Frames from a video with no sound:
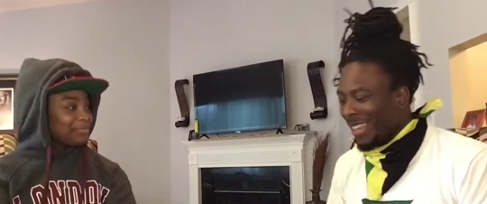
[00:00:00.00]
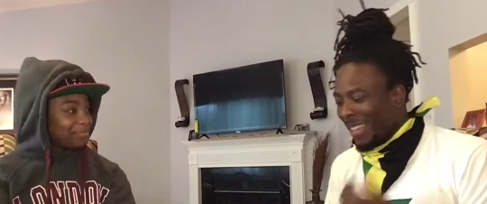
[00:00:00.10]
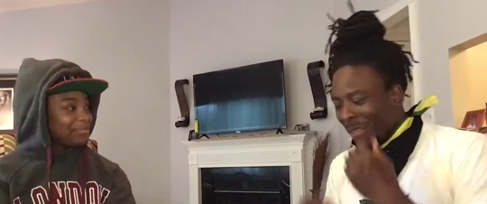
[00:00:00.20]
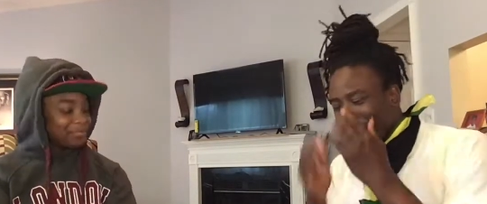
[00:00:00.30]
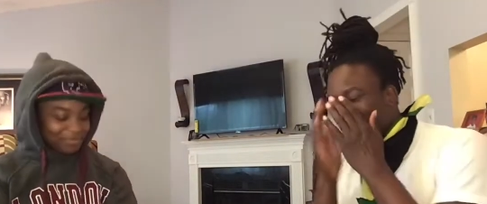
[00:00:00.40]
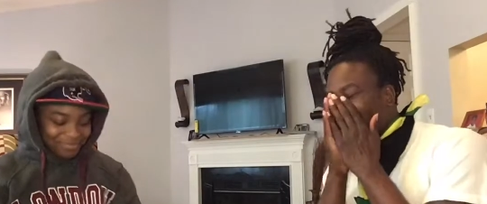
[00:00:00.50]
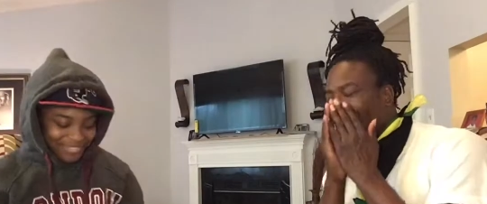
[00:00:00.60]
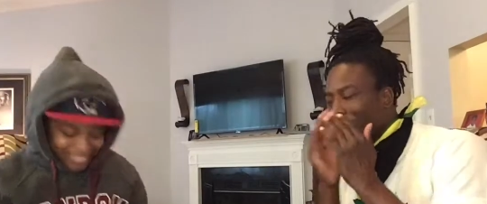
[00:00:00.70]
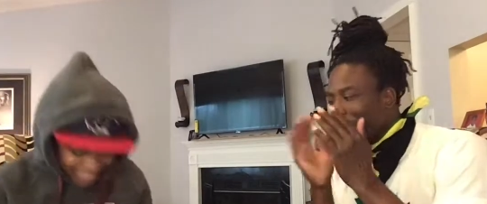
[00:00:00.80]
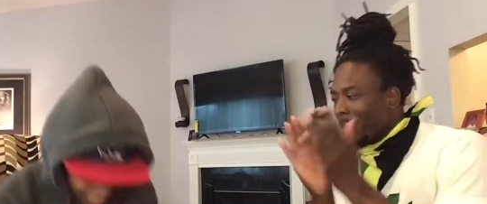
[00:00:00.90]
Speaker 1: Okay.
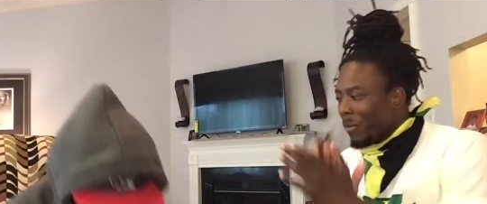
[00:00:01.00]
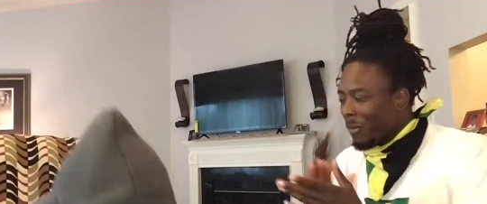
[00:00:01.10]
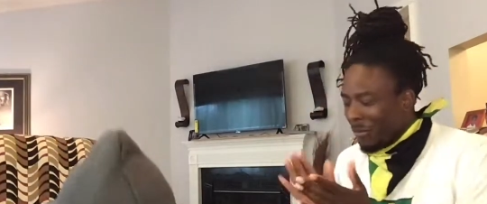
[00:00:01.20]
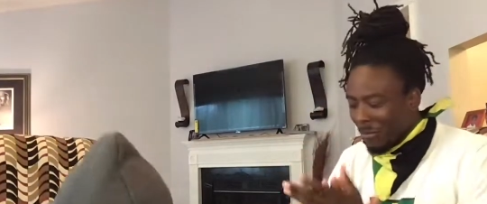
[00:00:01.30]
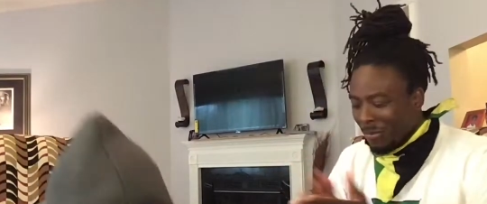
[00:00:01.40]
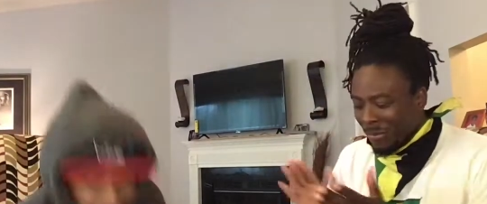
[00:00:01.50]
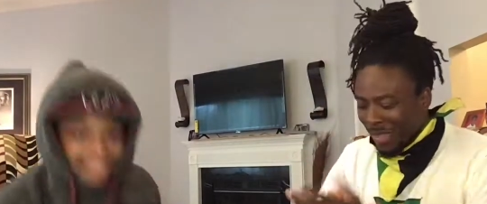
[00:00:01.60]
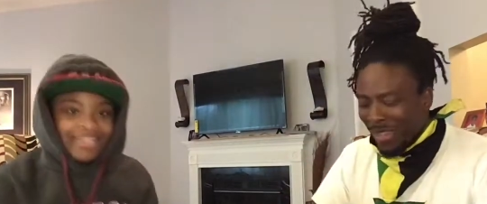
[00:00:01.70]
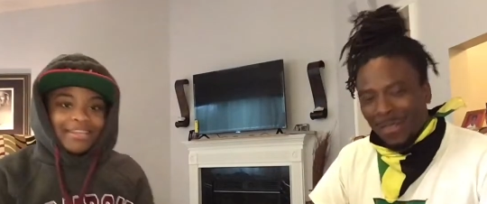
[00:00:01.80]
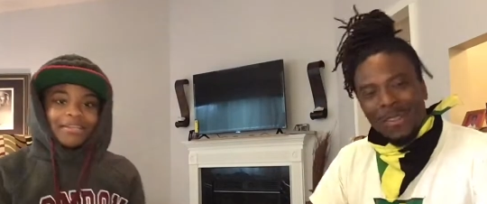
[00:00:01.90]

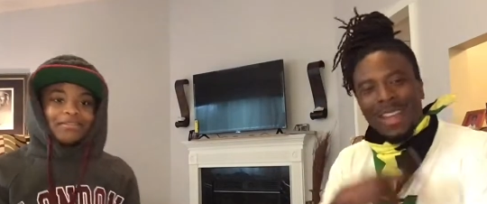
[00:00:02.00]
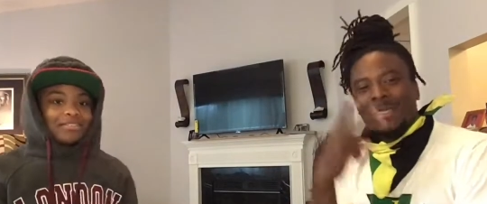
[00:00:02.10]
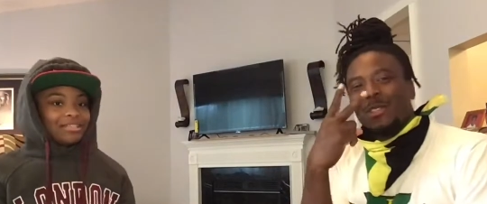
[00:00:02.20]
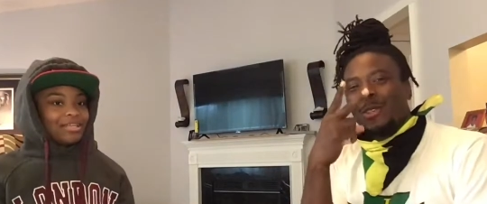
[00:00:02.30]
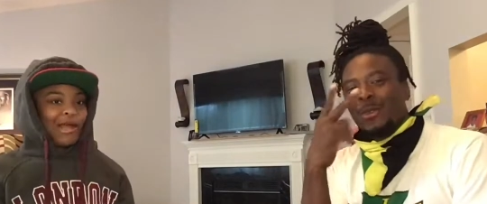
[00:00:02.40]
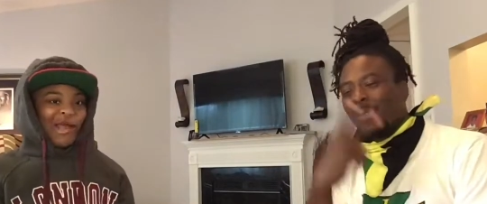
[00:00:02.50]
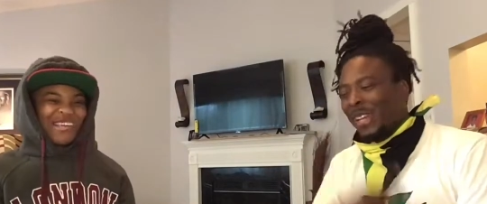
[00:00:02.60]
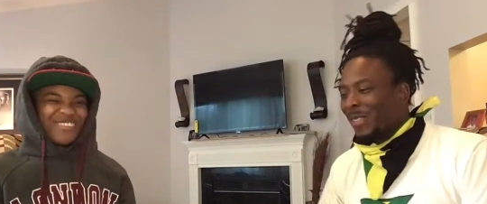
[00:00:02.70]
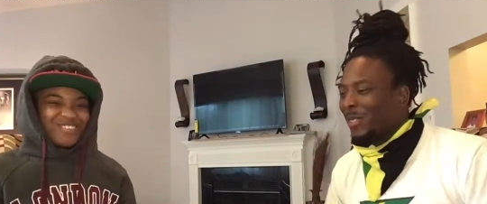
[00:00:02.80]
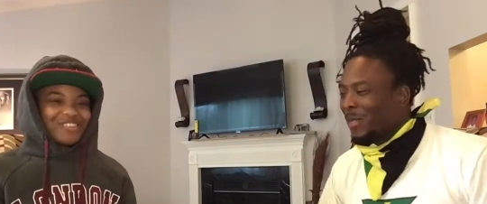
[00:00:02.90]
Round two, round
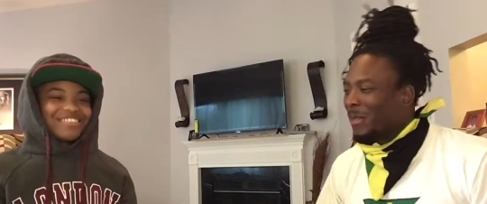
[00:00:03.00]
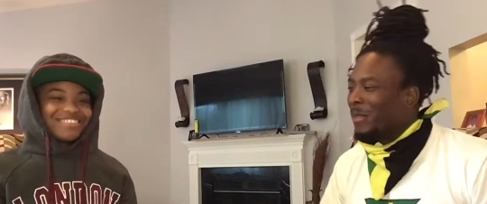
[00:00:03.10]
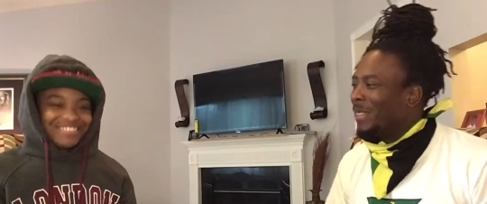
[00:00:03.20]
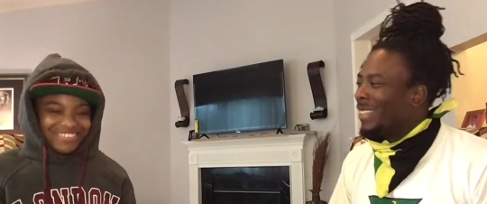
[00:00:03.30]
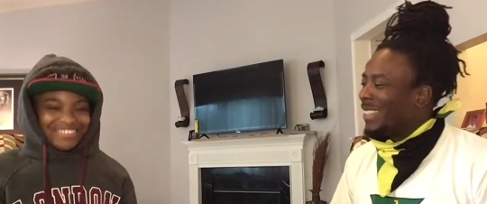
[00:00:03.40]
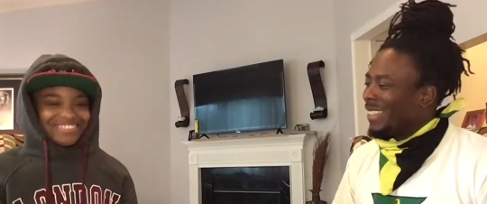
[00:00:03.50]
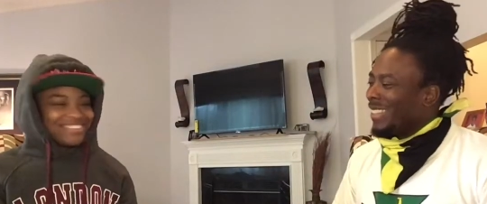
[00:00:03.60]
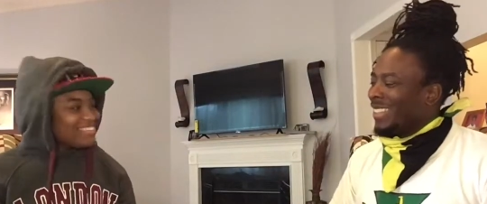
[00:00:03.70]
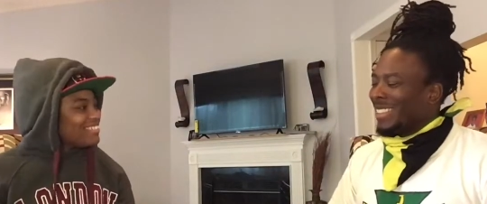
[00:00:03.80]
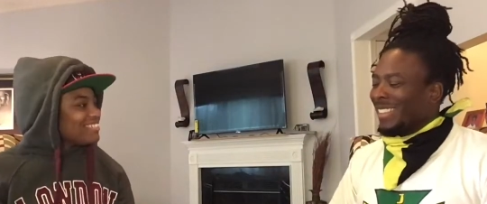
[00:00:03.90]
two.
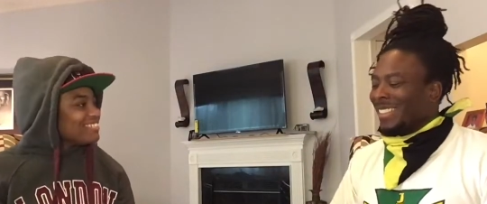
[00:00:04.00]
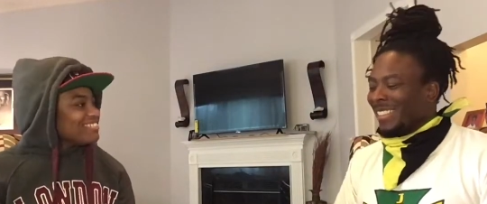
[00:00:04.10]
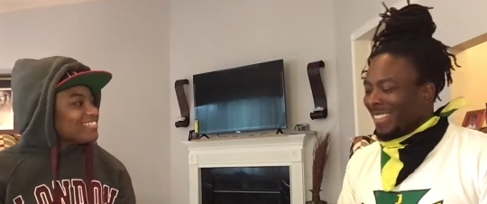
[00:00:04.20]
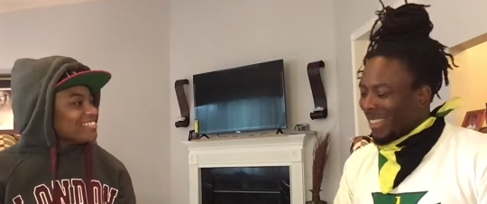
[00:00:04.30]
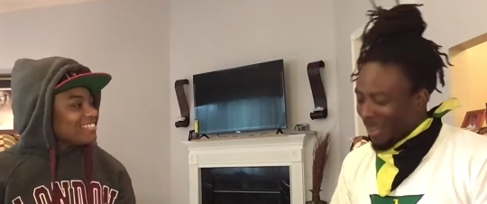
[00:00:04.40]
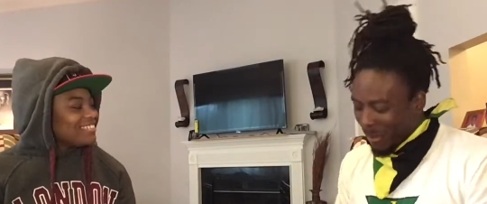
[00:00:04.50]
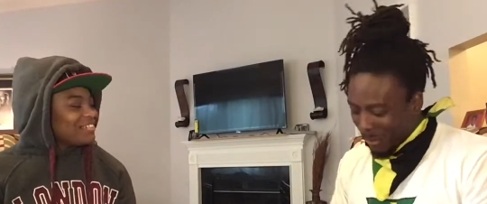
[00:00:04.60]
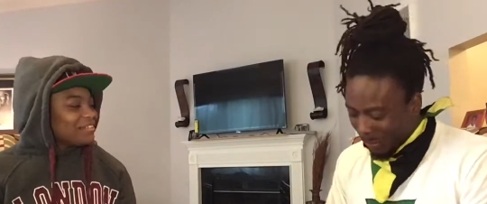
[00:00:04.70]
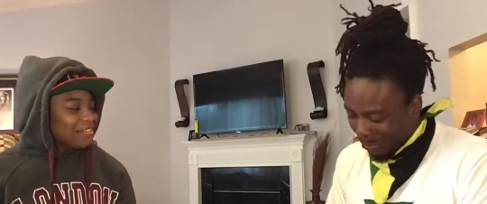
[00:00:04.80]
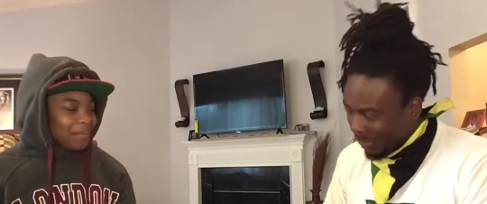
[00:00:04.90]
Yo.
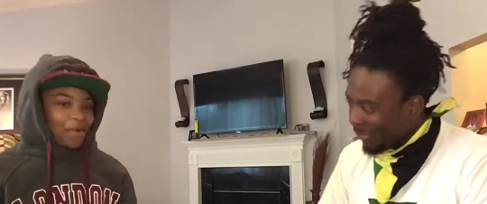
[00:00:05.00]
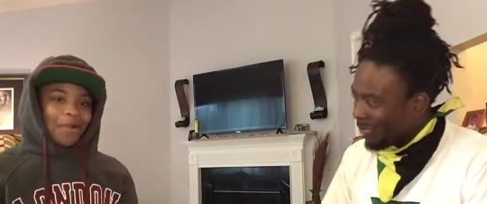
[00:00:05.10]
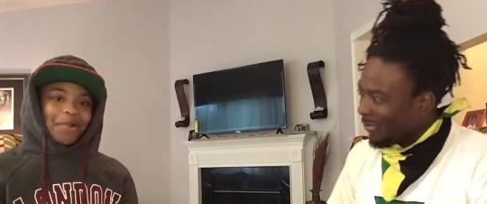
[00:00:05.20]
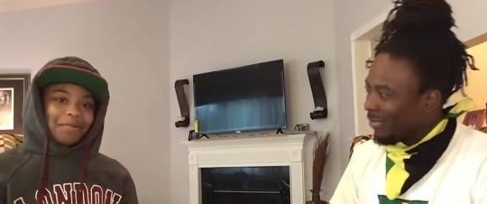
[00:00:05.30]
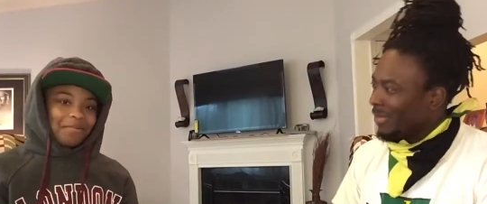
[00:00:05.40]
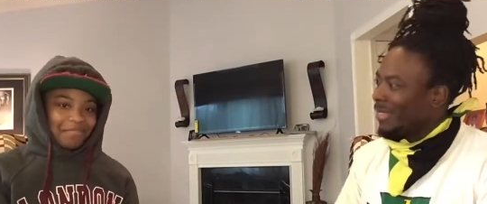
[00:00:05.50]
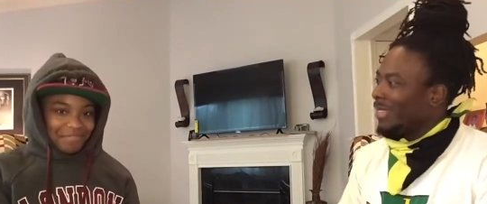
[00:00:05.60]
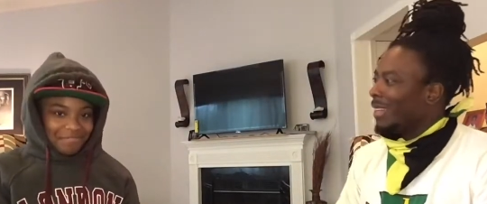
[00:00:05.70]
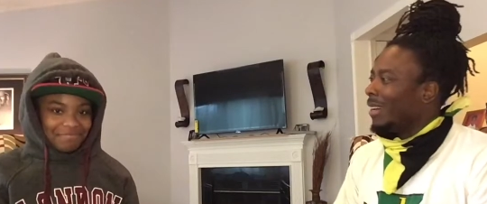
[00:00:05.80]
Yo.